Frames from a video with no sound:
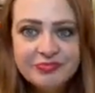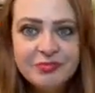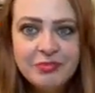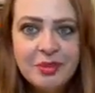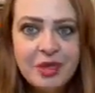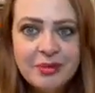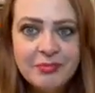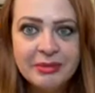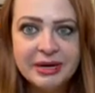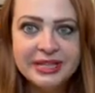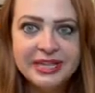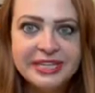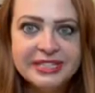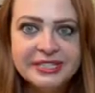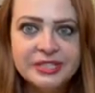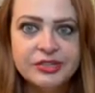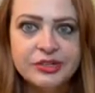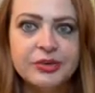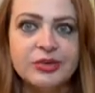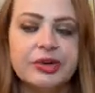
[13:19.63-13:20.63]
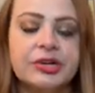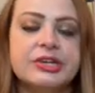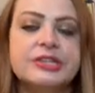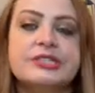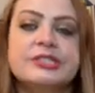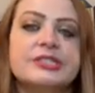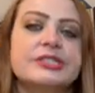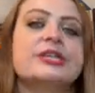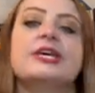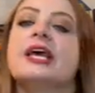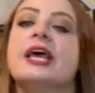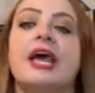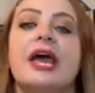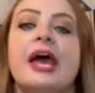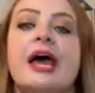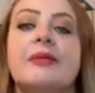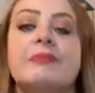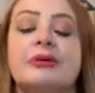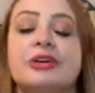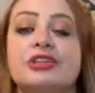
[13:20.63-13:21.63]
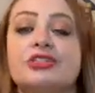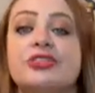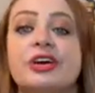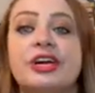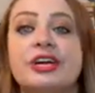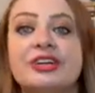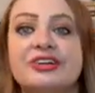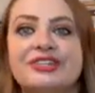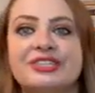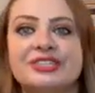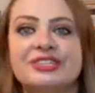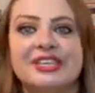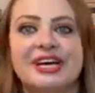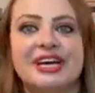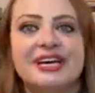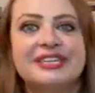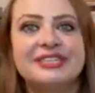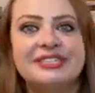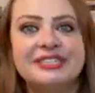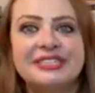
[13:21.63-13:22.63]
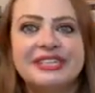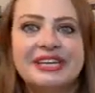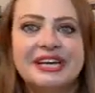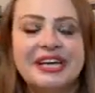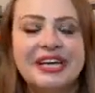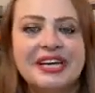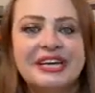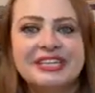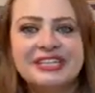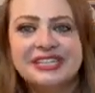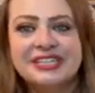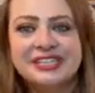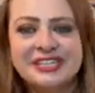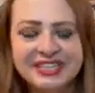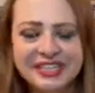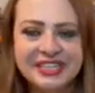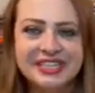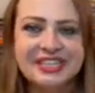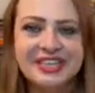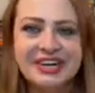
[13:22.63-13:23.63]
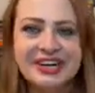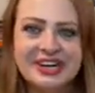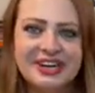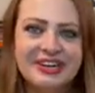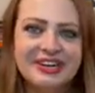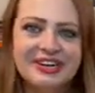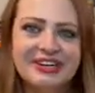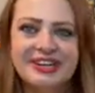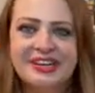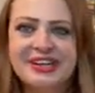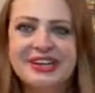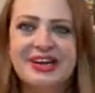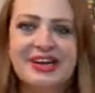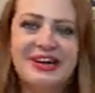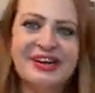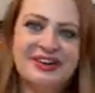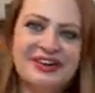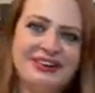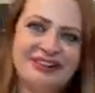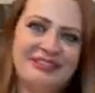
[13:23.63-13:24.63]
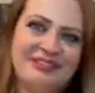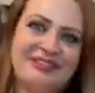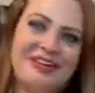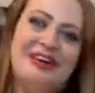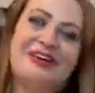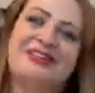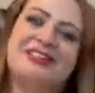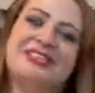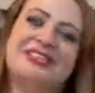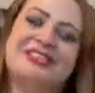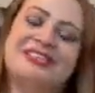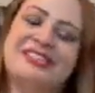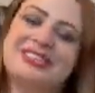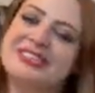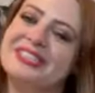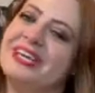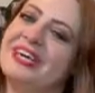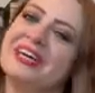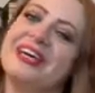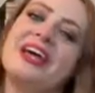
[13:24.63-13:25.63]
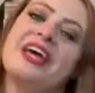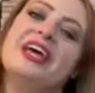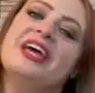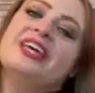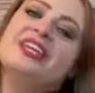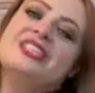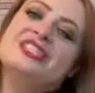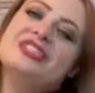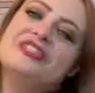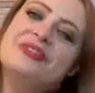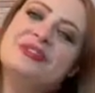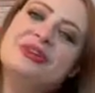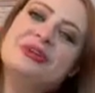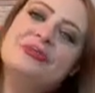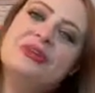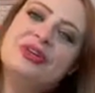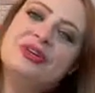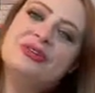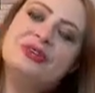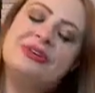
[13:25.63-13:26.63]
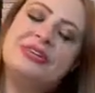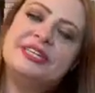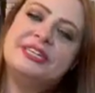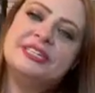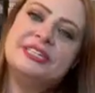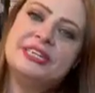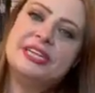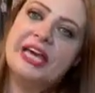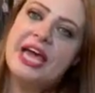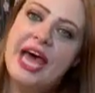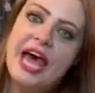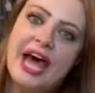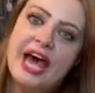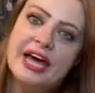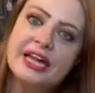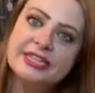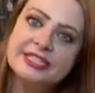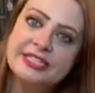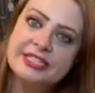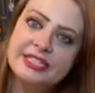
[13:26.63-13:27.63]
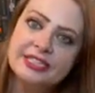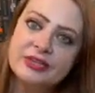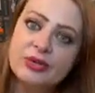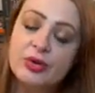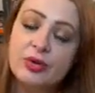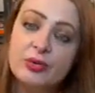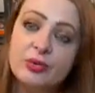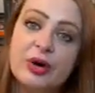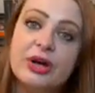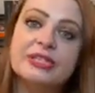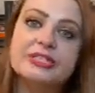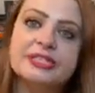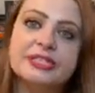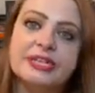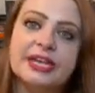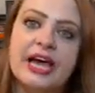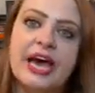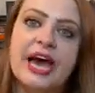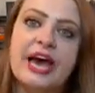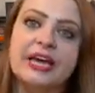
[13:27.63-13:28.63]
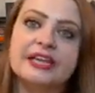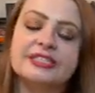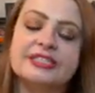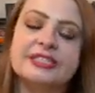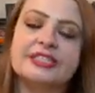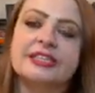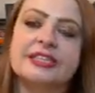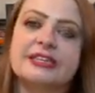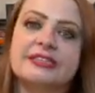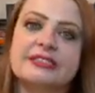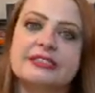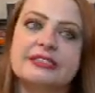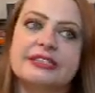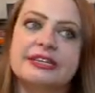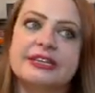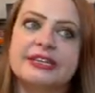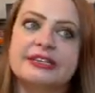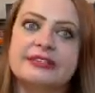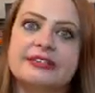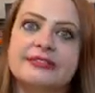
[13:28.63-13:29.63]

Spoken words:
my lesson horse, and my trainer says, she's sitting there on her phone and she's like, do you know anyone who needs a cat or wants a cat? And I was like,